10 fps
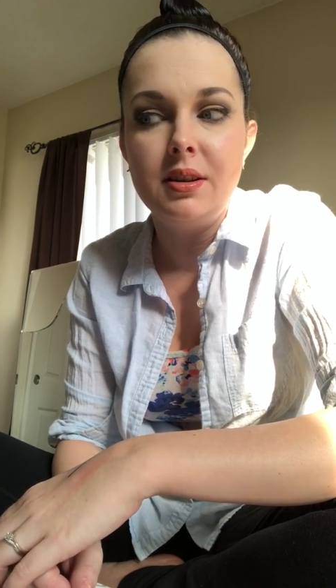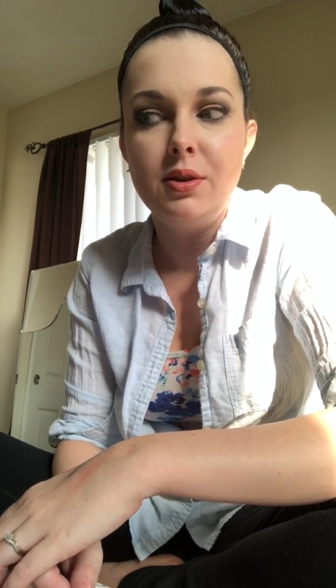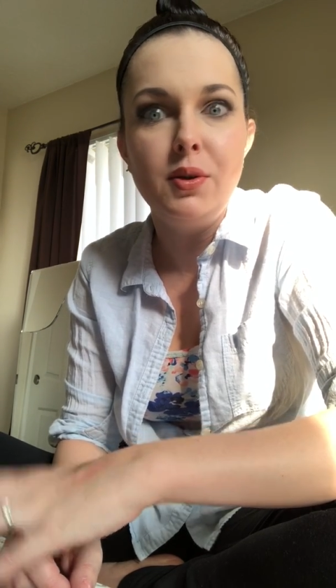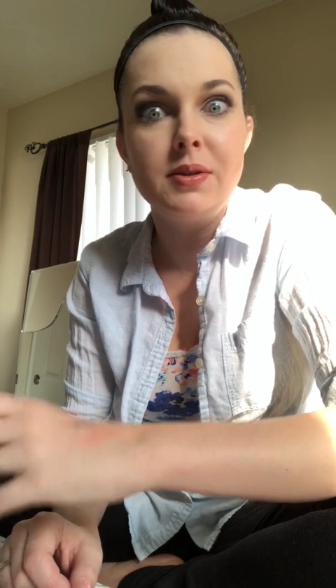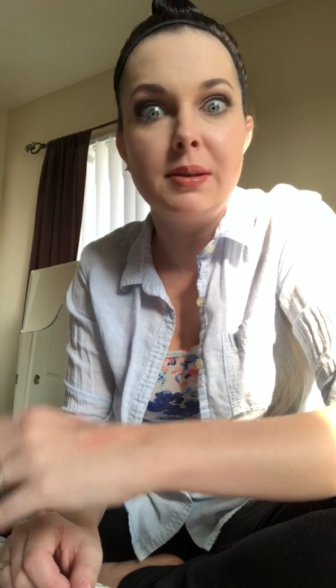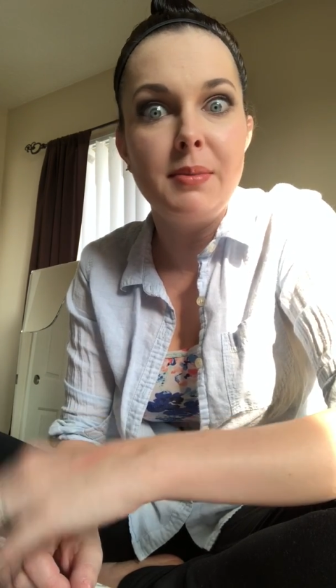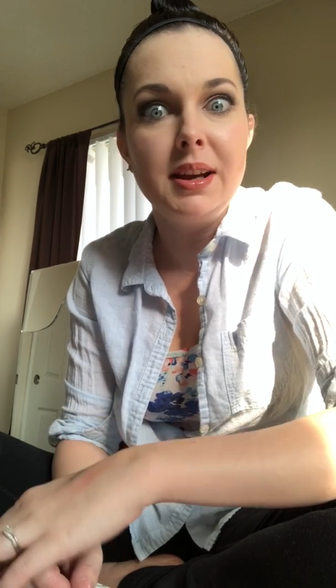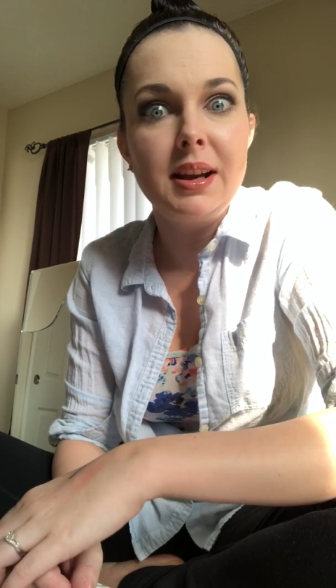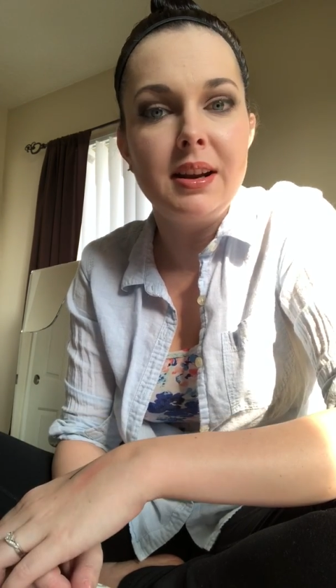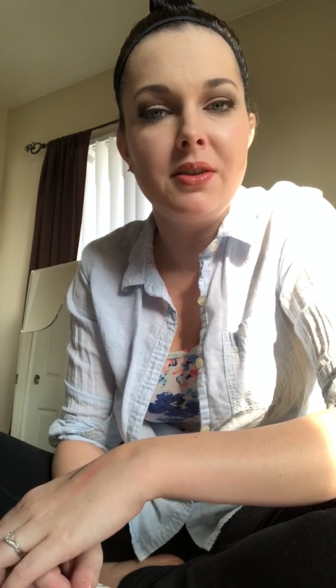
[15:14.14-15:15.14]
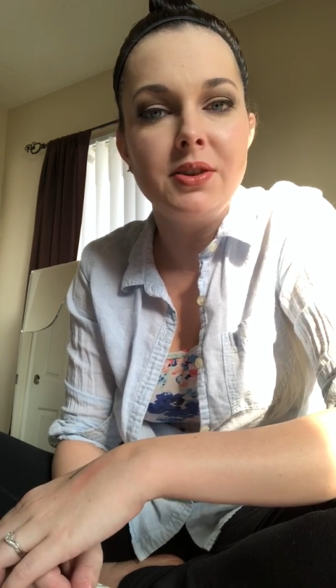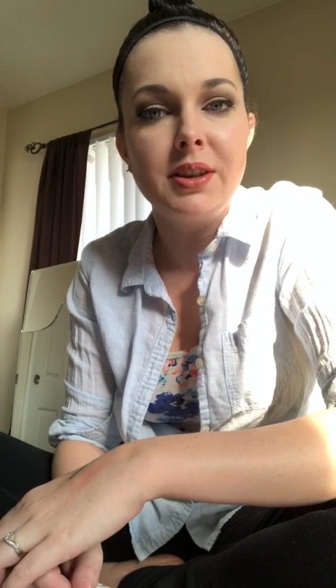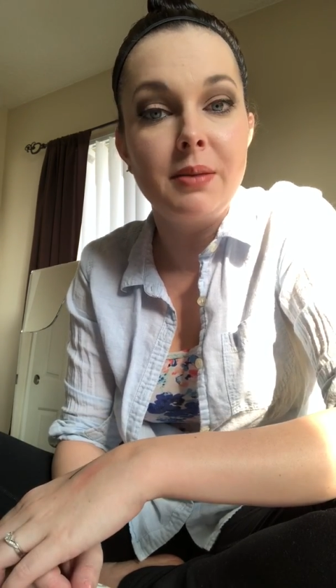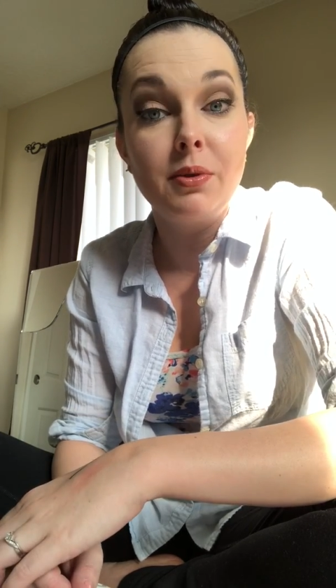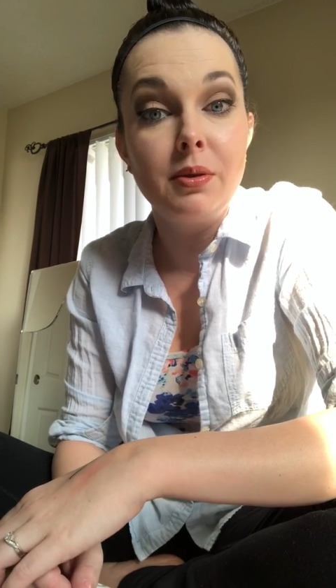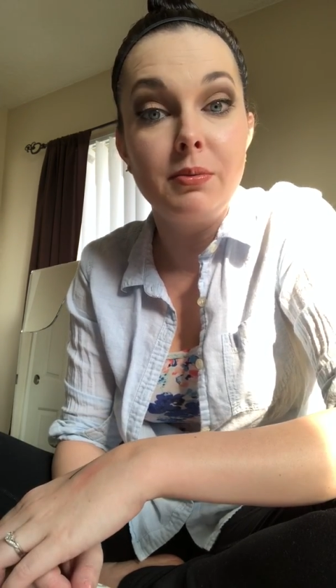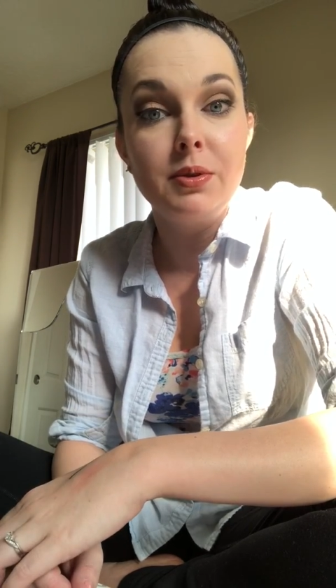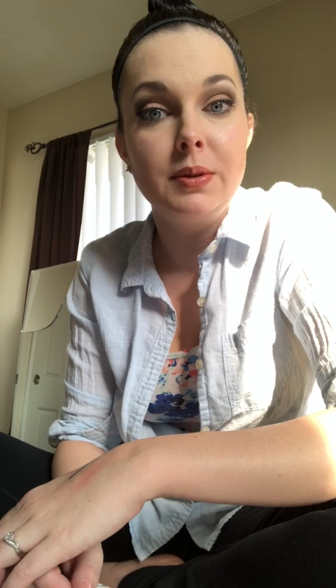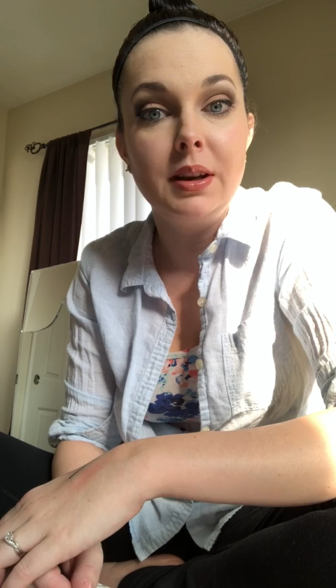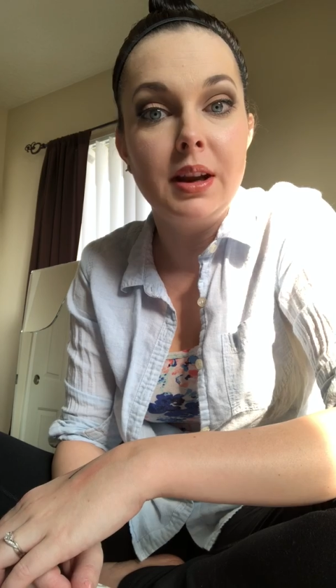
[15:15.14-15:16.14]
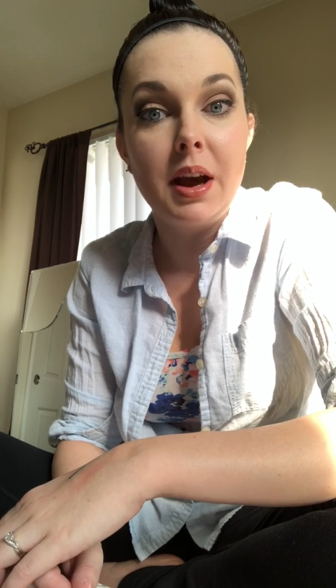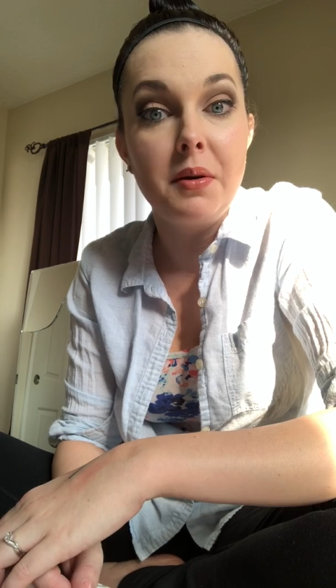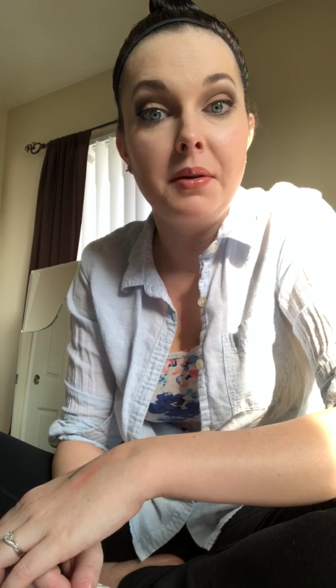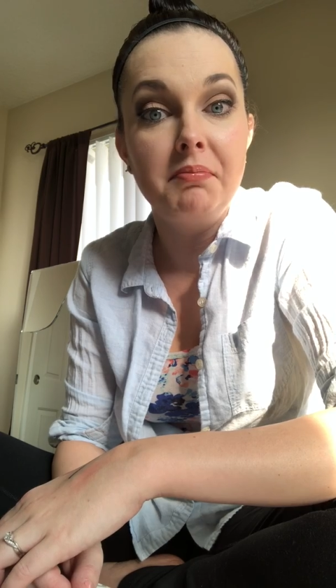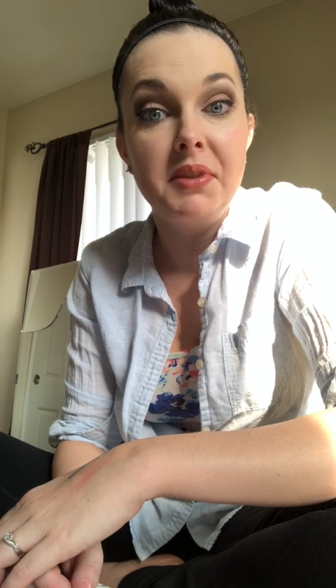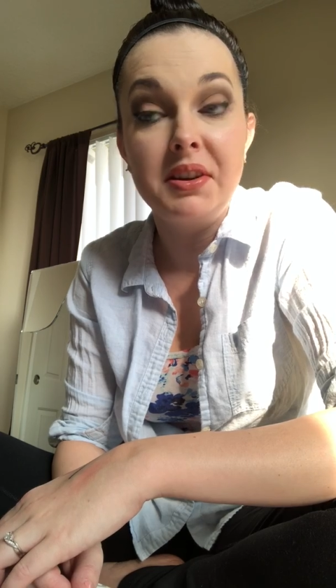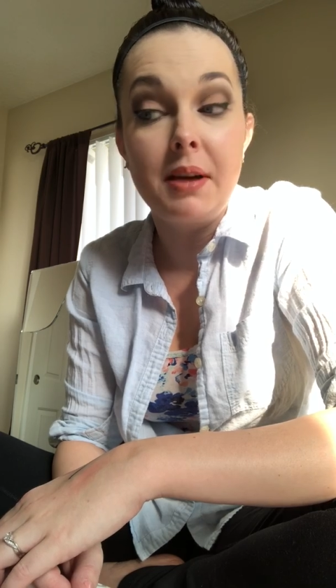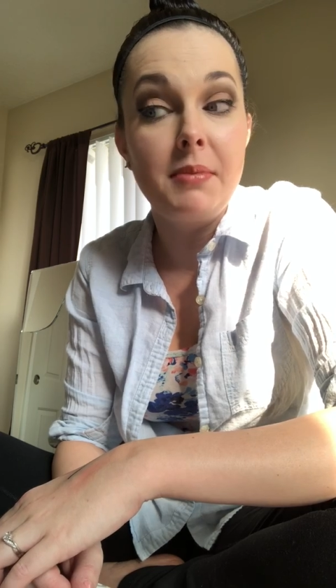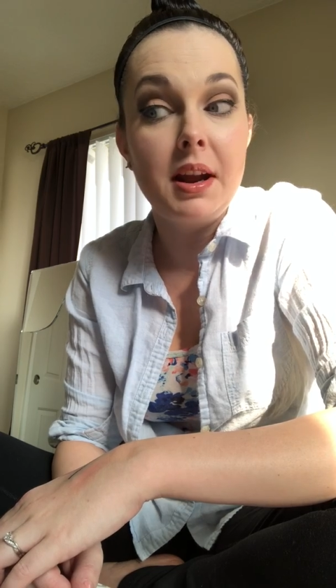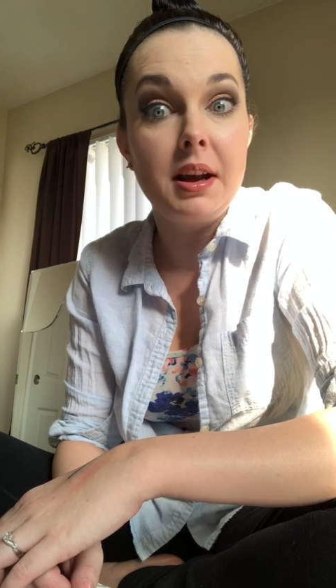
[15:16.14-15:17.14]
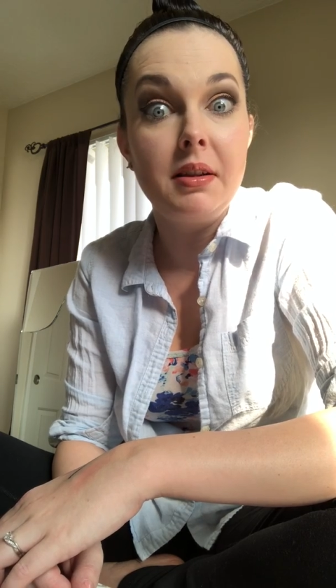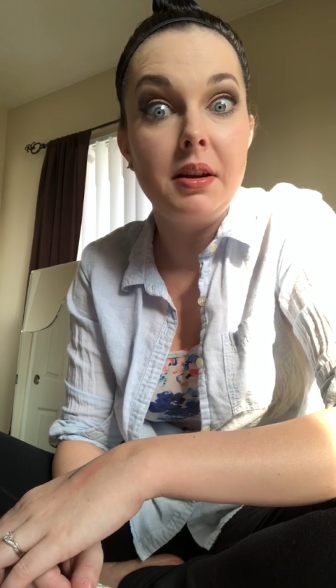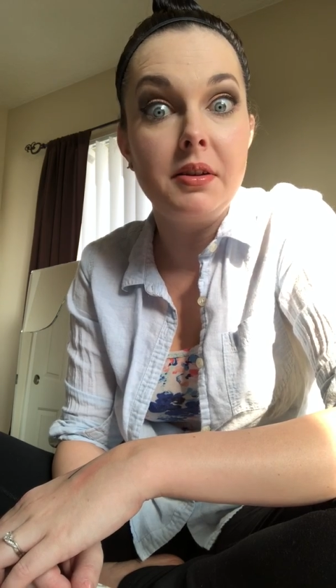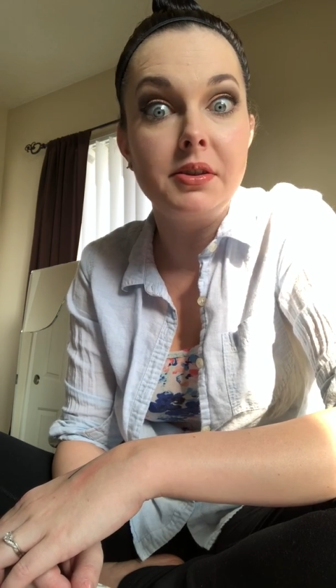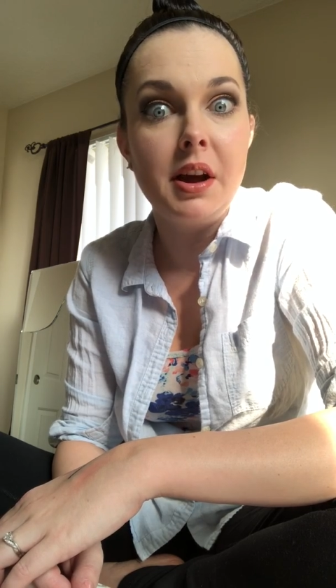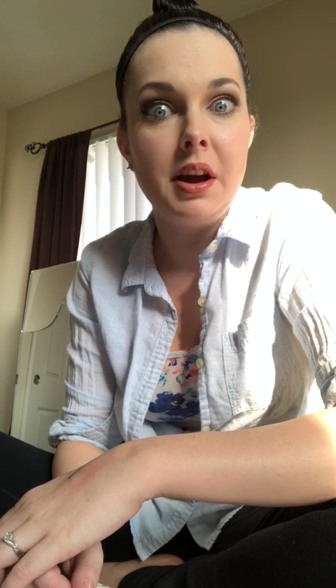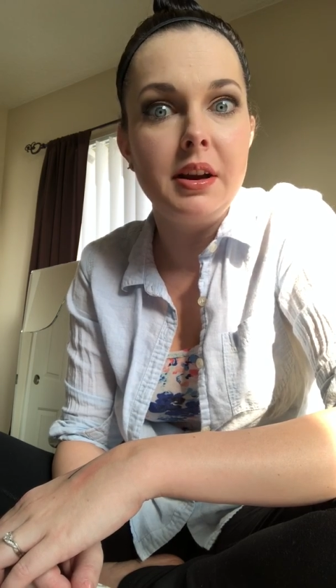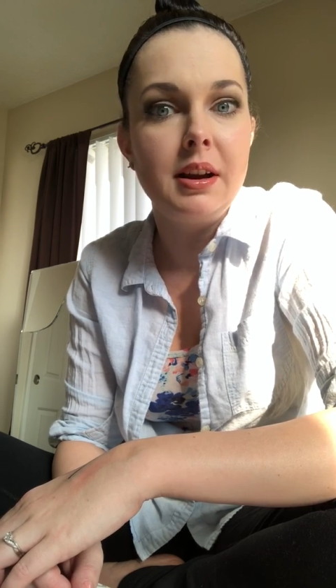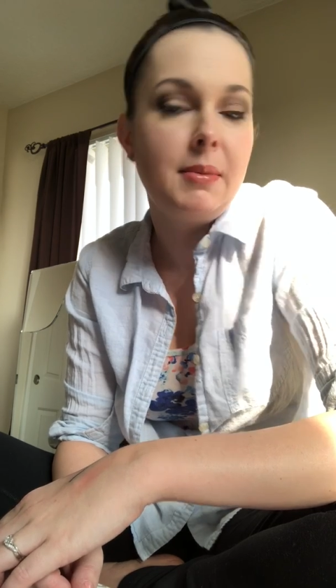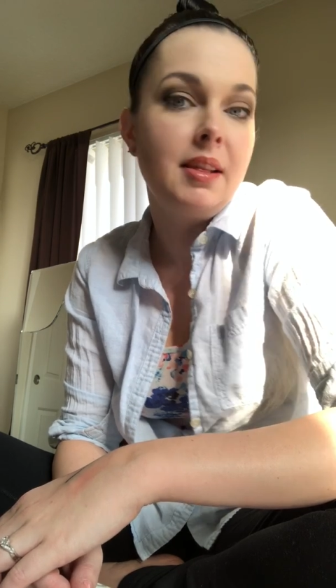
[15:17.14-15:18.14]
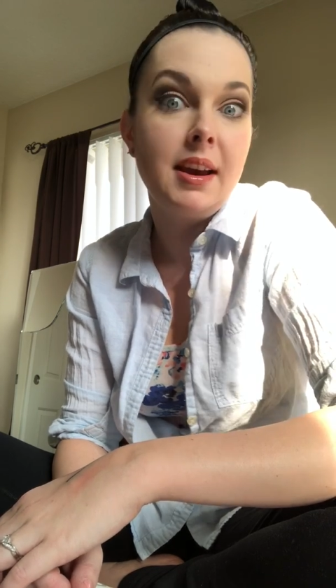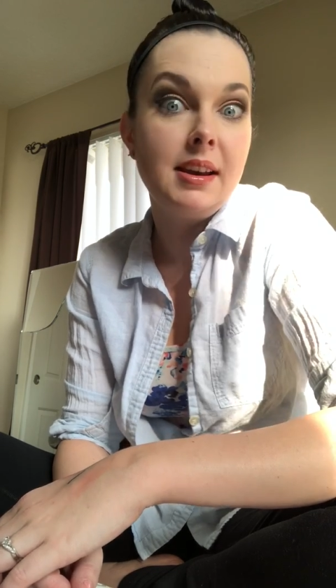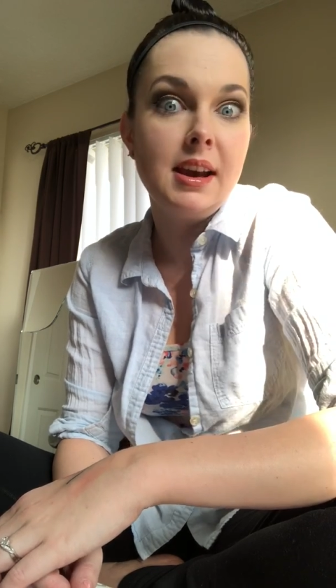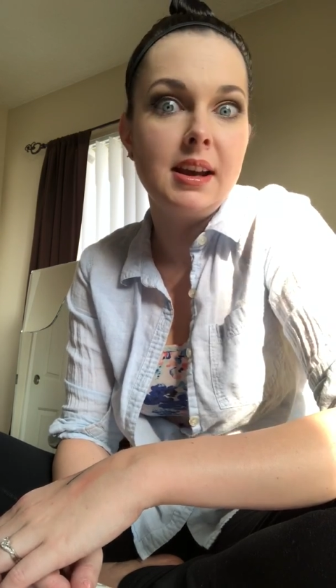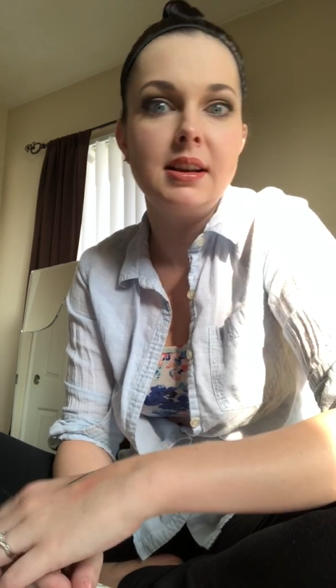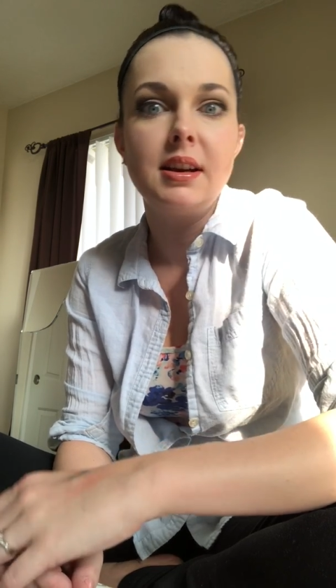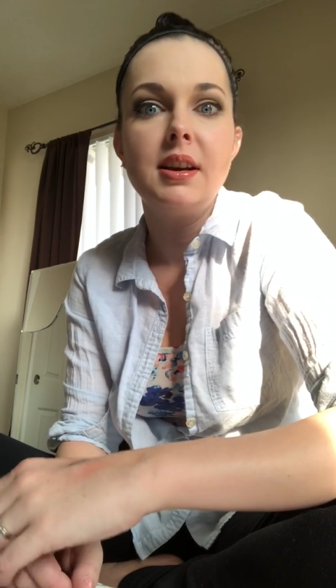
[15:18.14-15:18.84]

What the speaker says: who knows, I might get another sample in between now and the time that eyeliner's gone, and I might like it.